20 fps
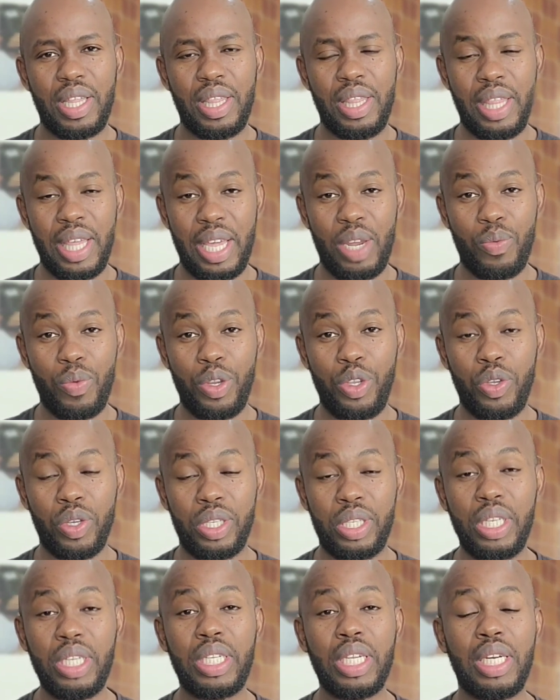then when you're
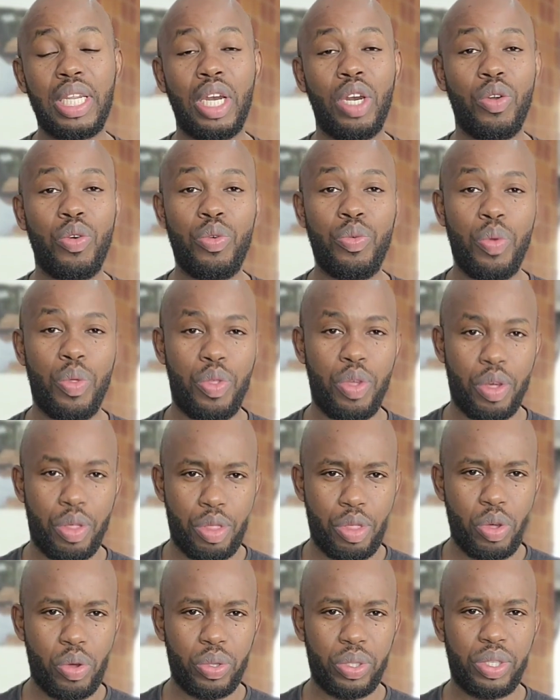seated alone with your
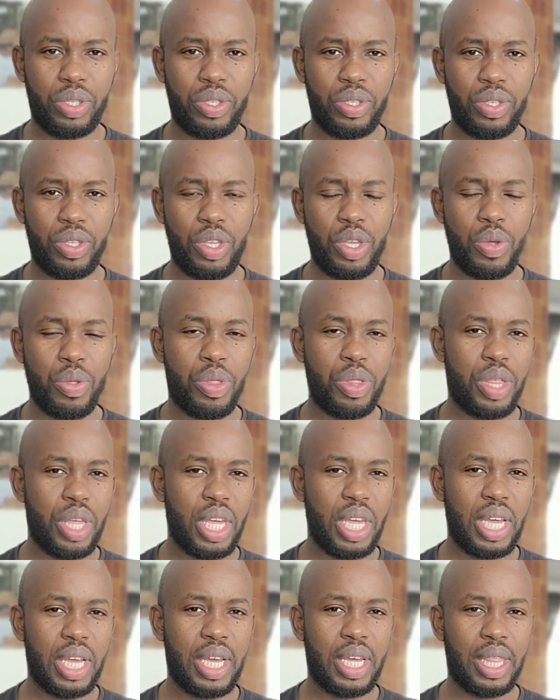thoughts, you
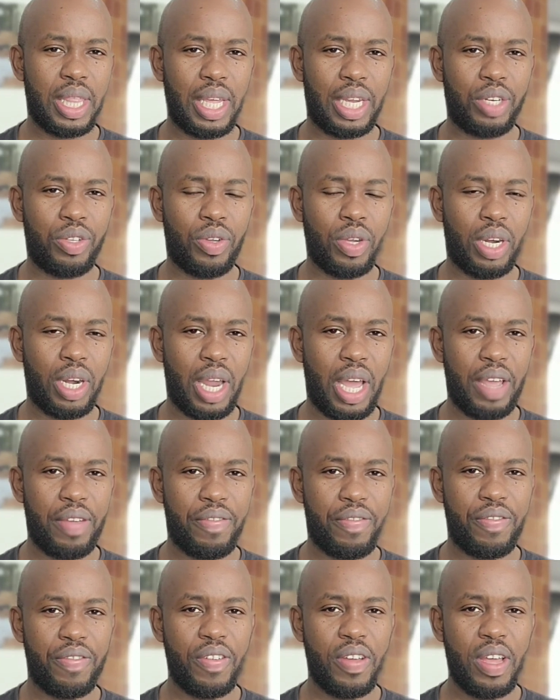think that your
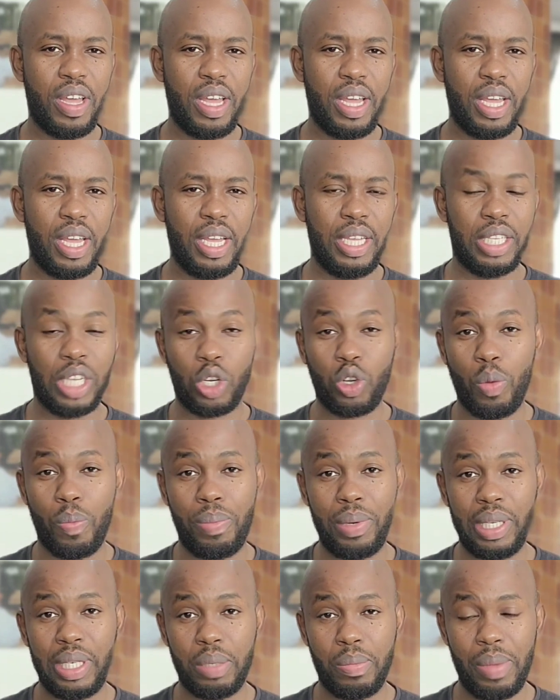life is a
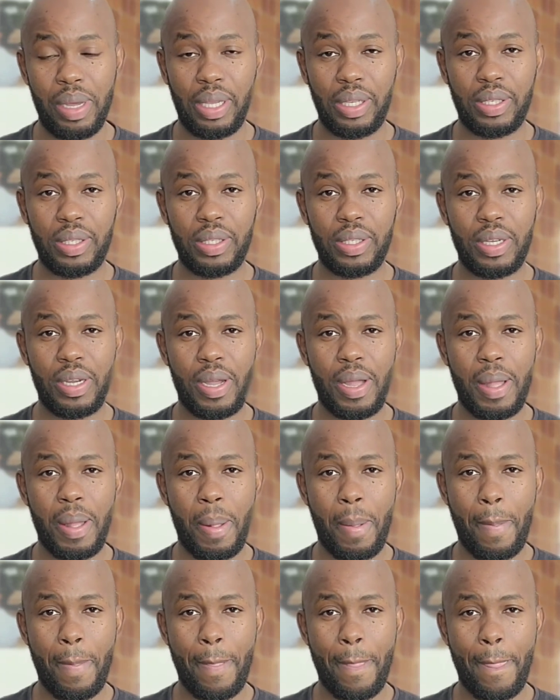complete mess.
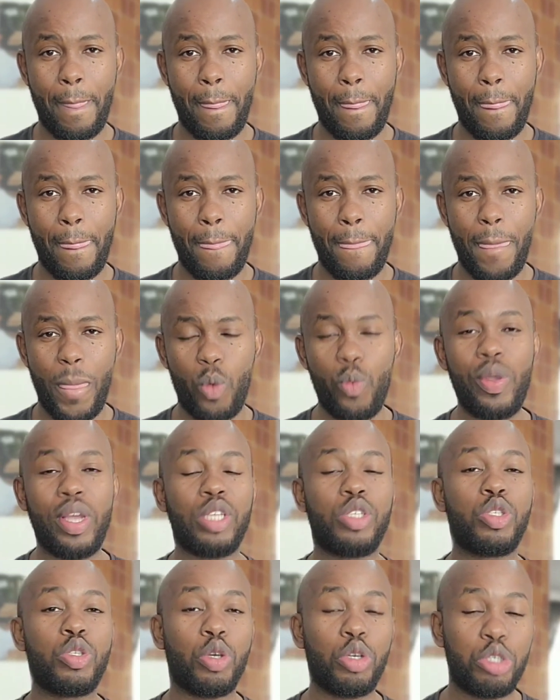We
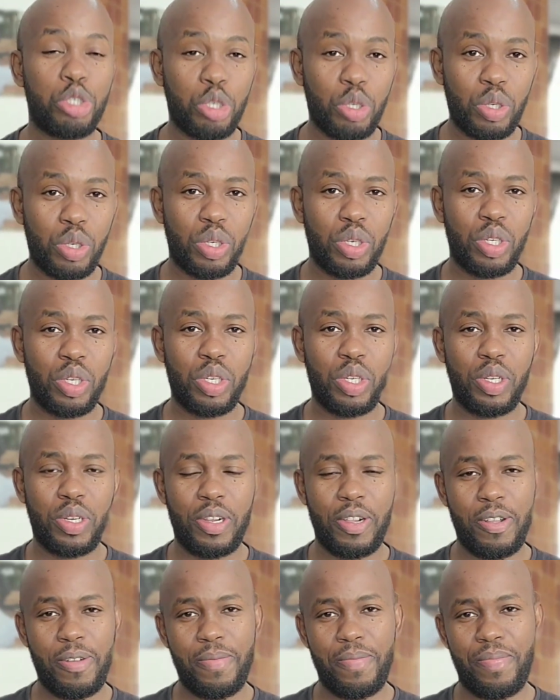are social
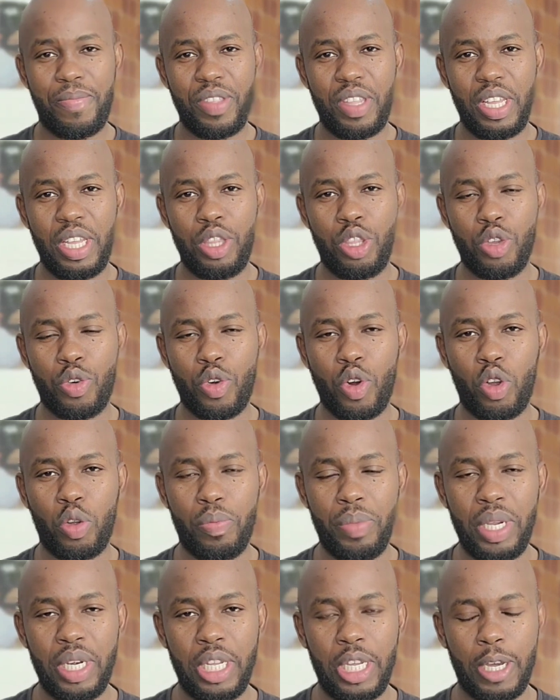in the
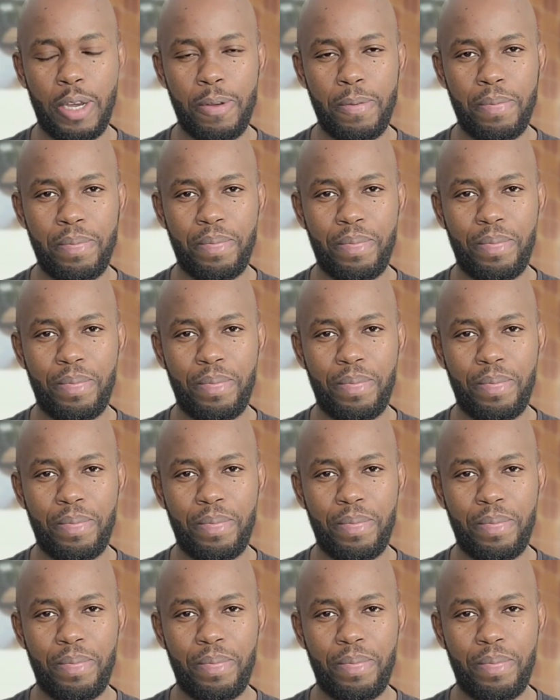wrong media.